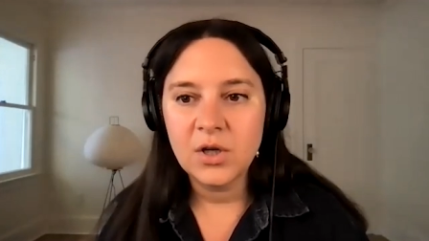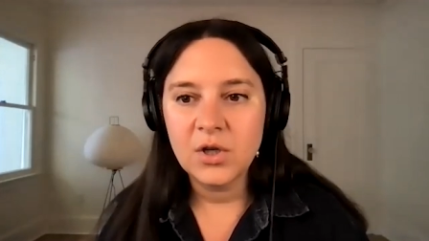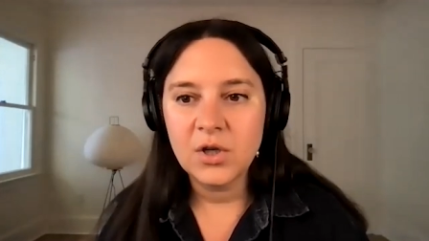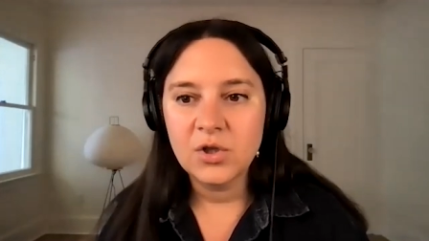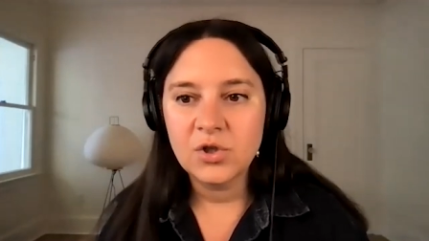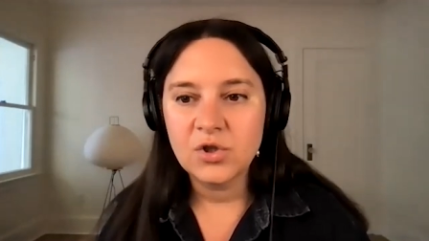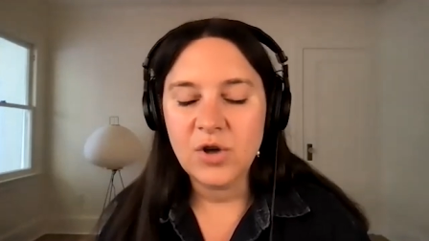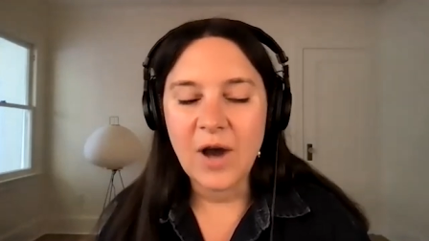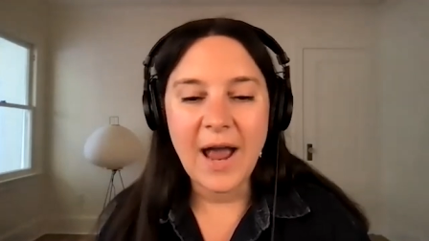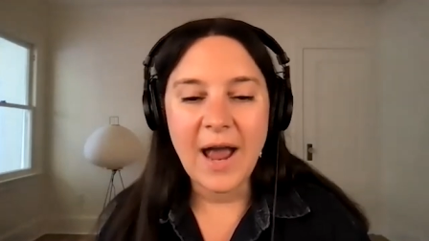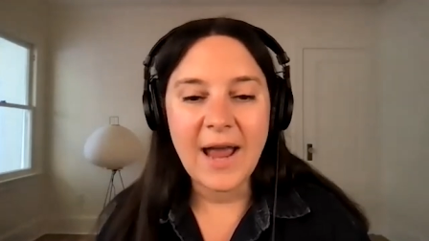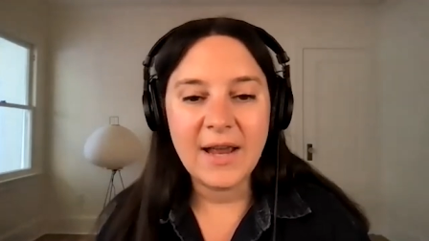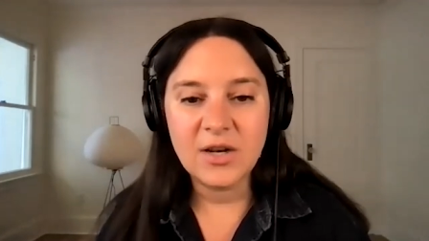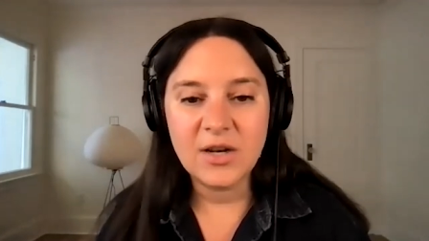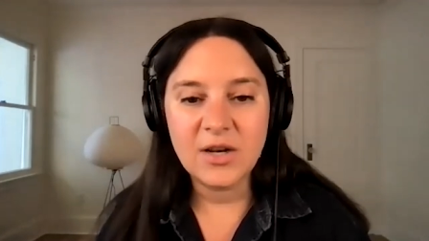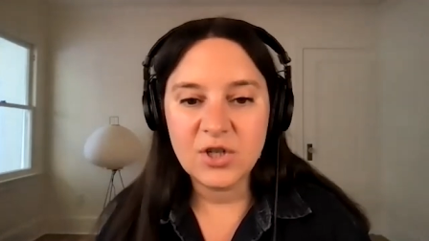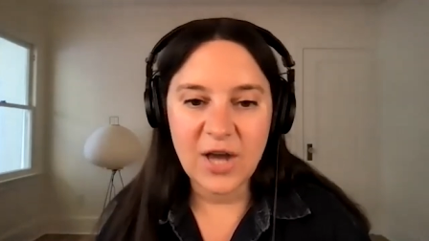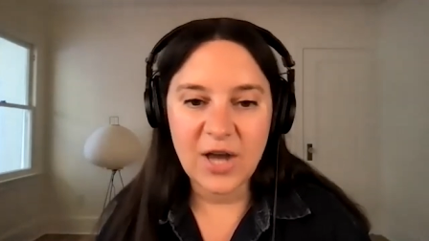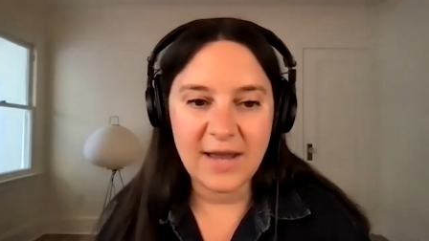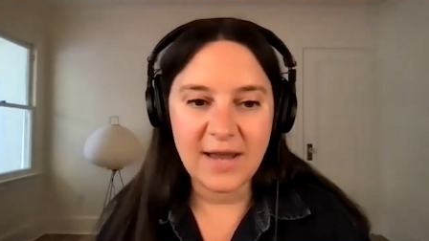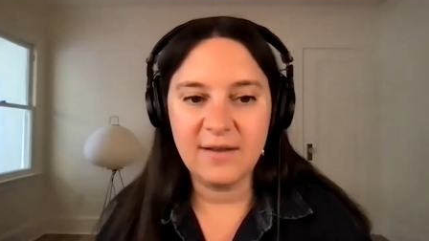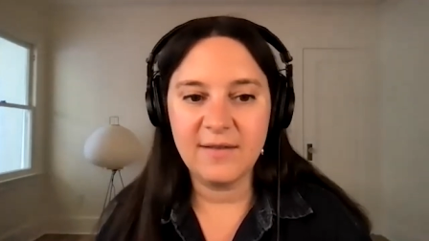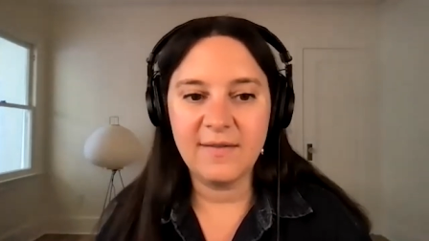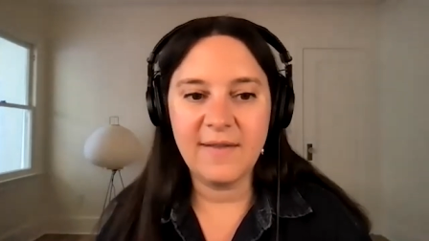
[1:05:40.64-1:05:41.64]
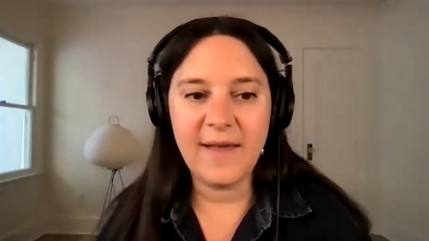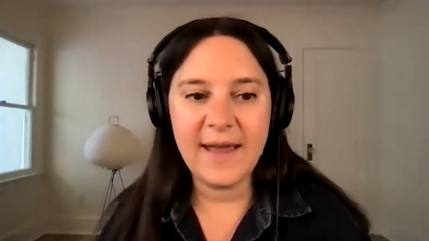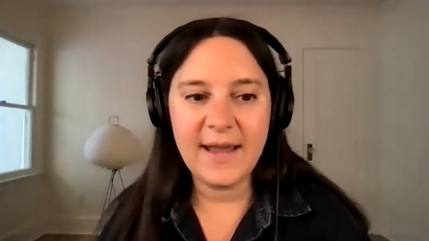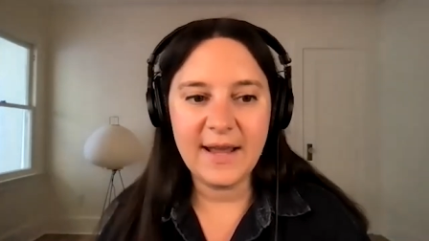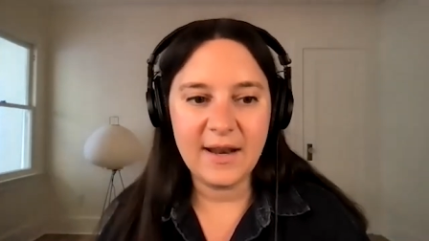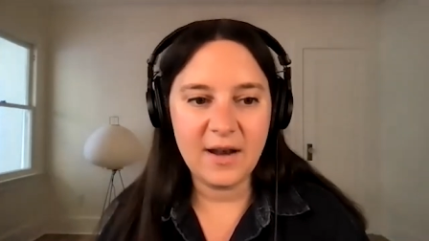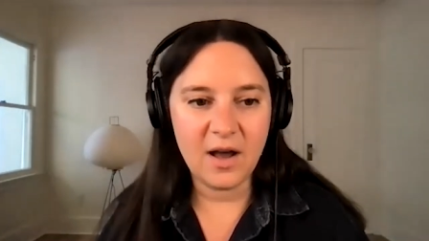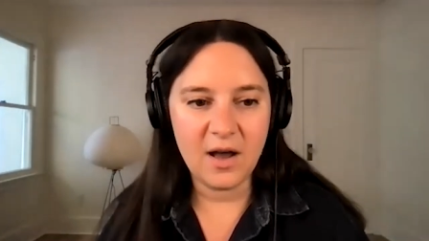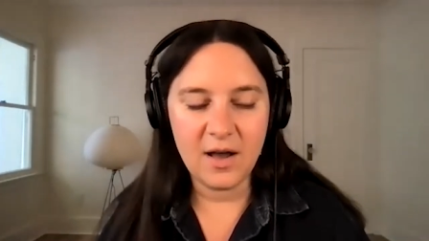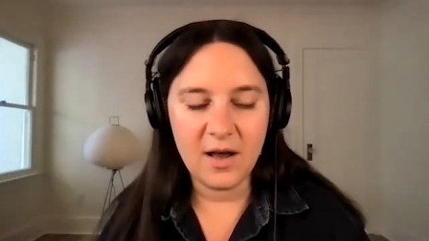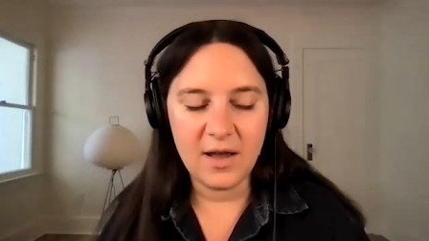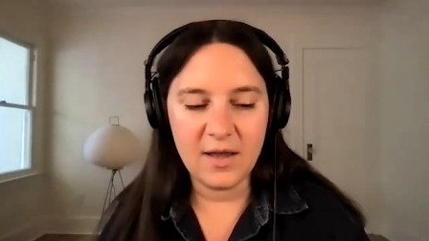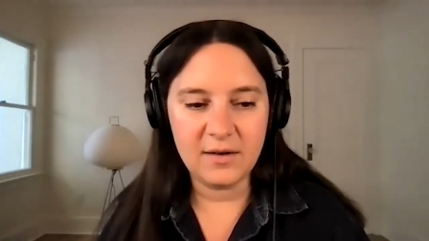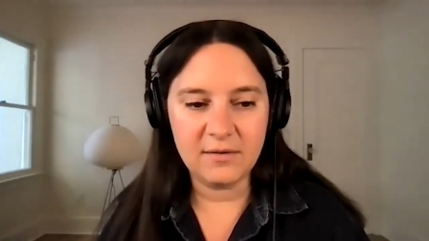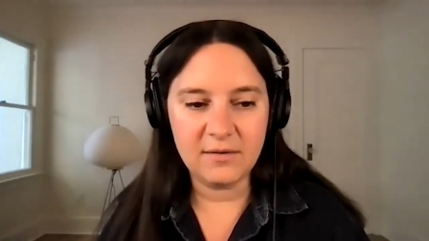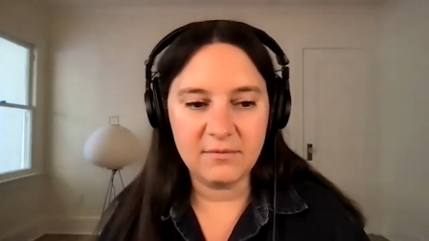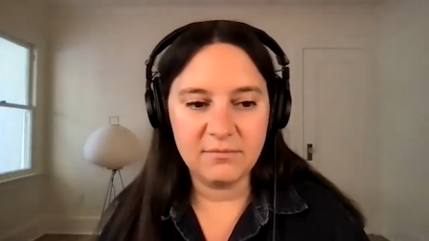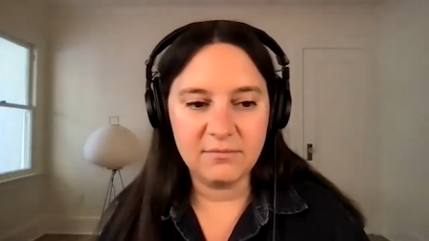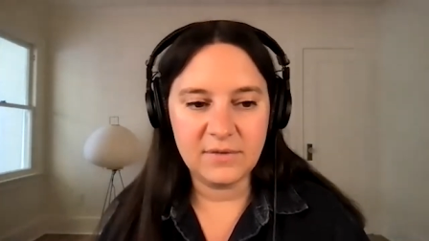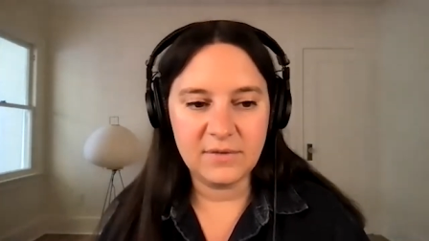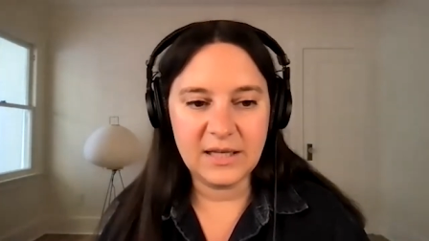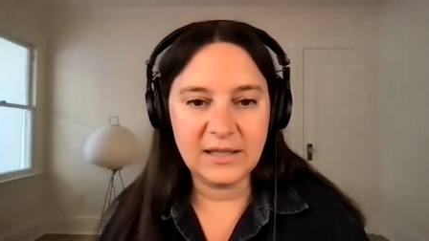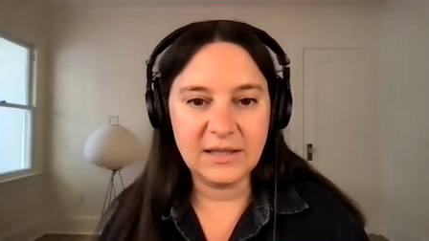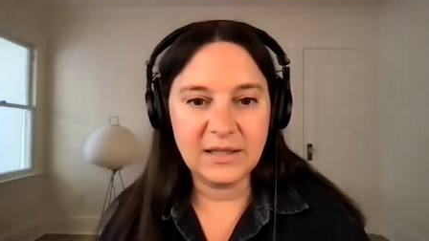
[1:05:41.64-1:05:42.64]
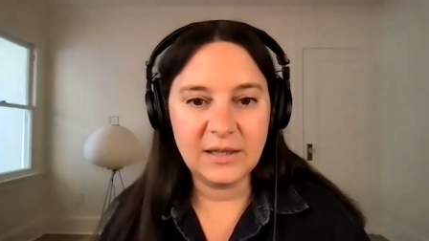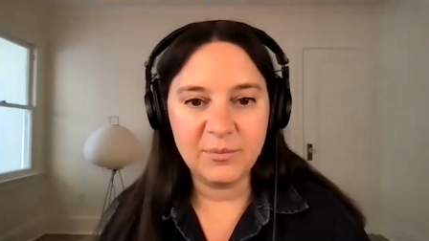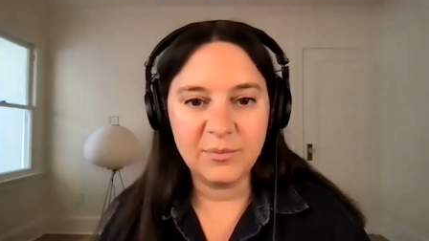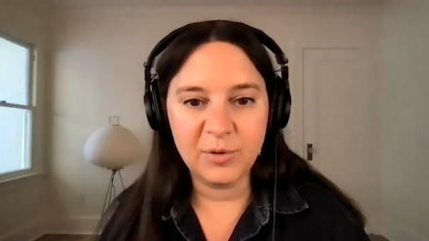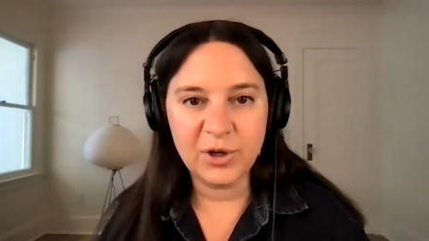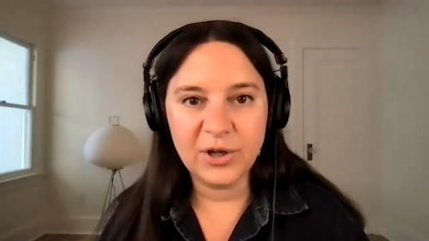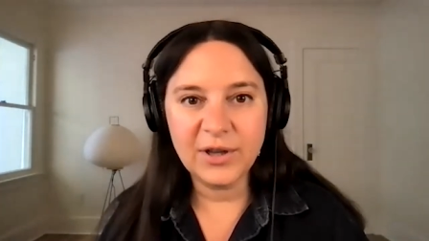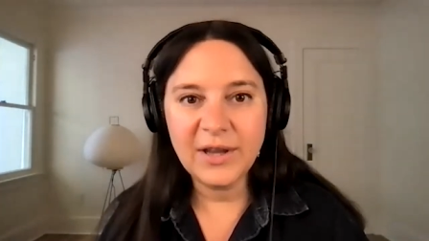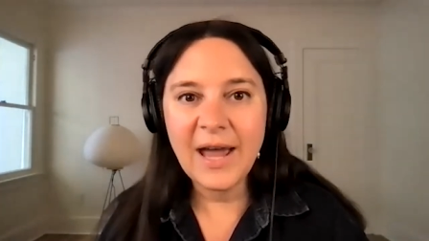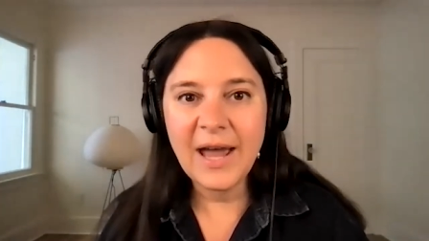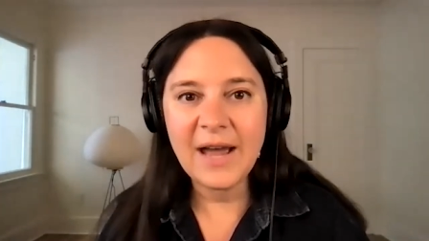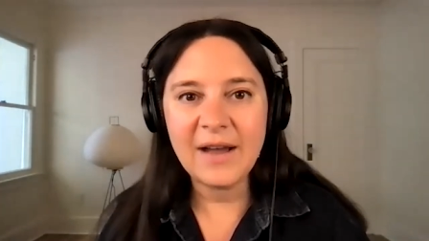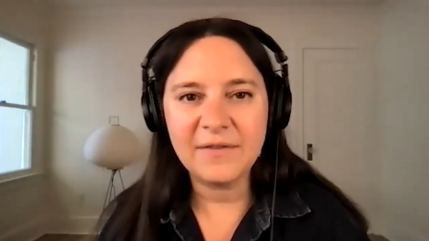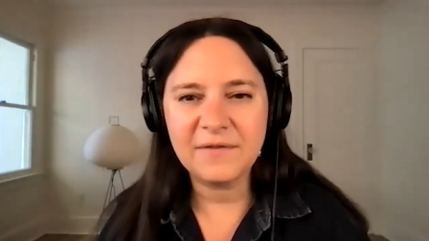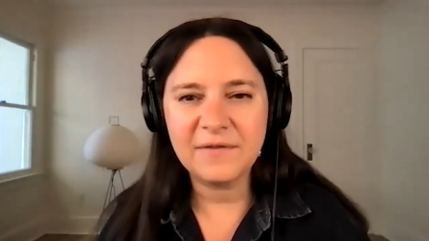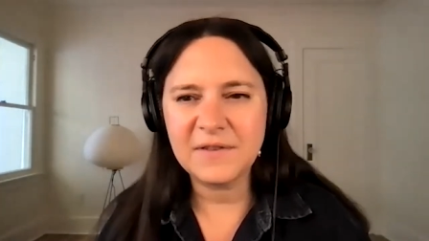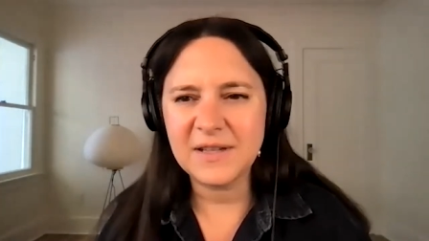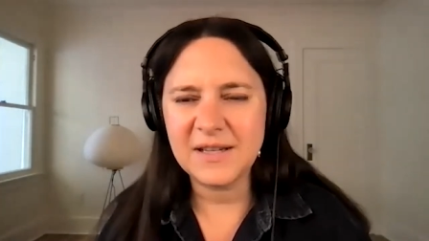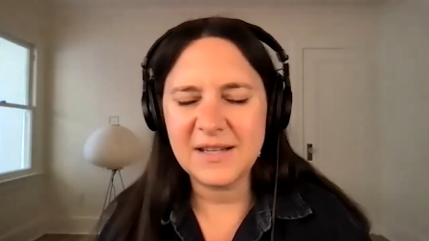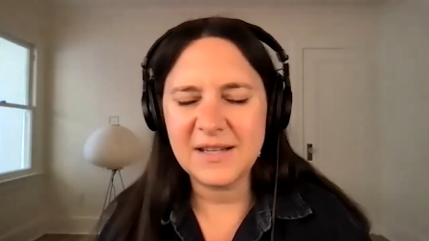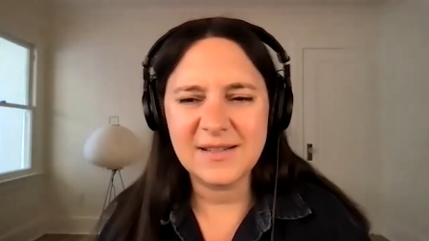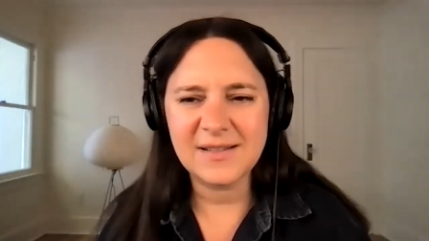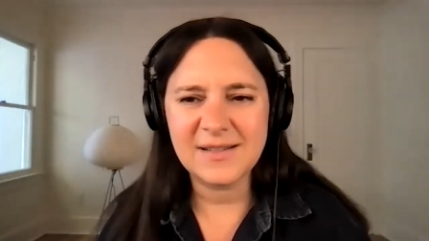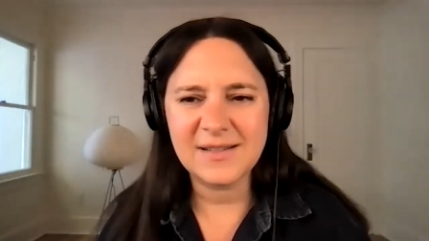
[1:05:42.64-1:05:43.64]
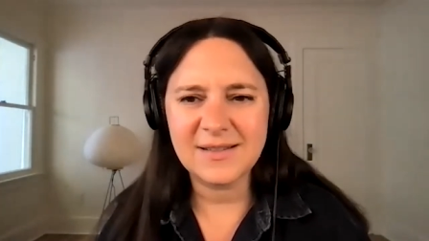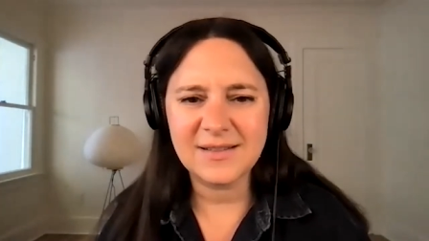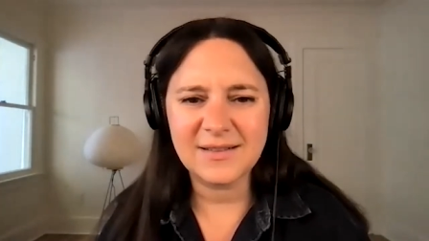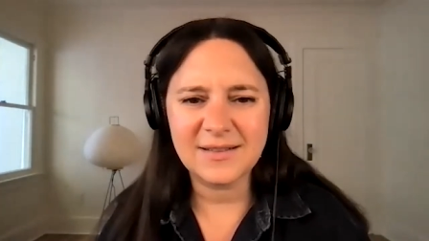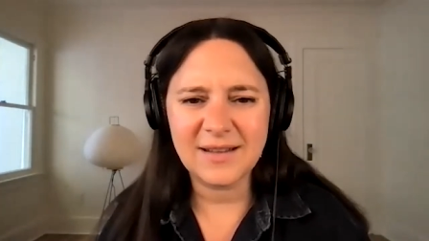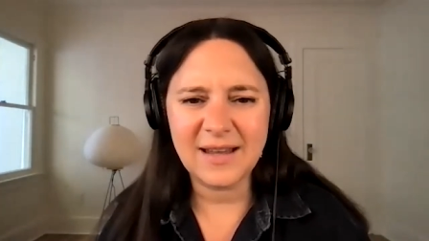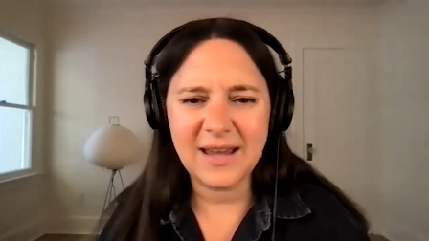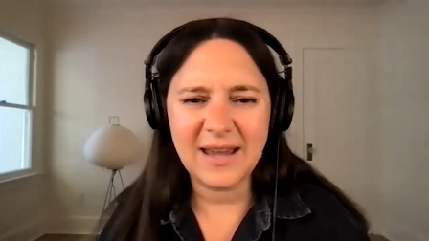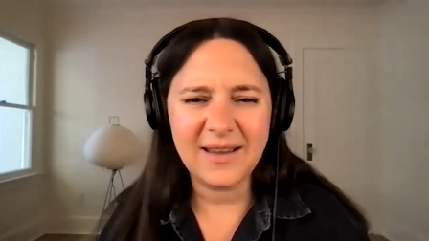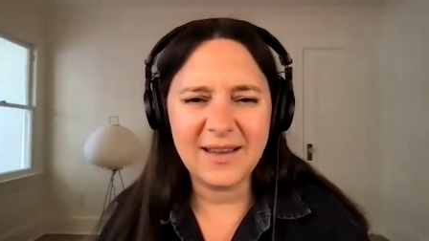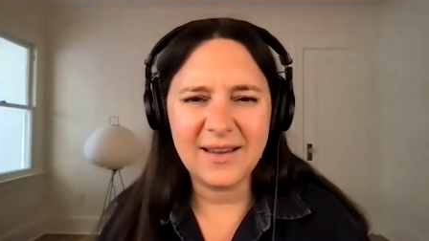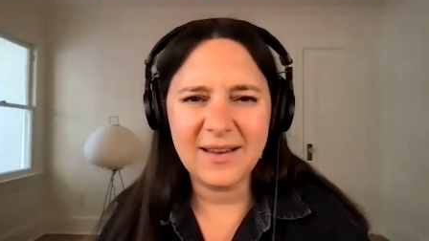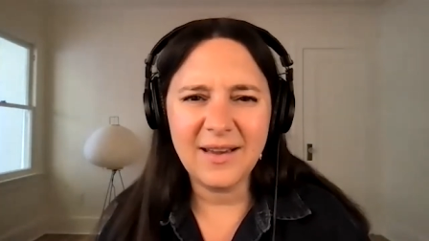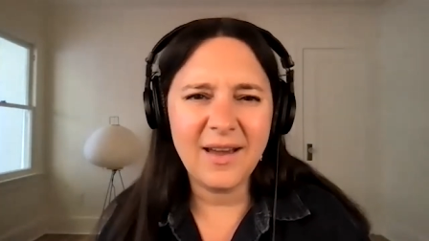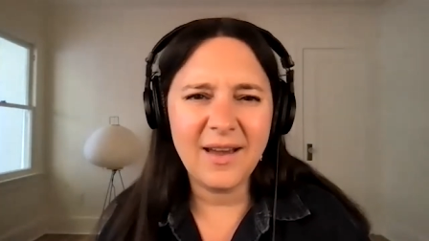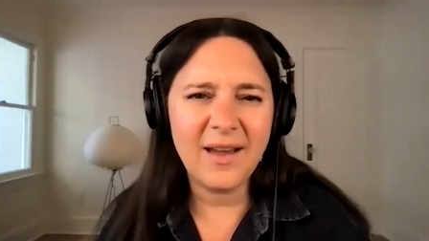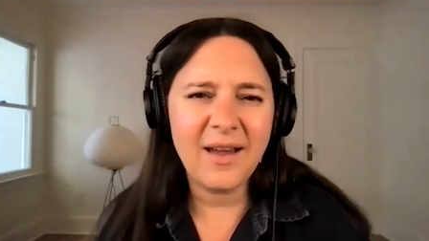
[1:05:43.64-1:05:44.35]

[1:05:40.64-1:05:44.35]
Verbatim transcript: try and shine a light on the liberal left is like,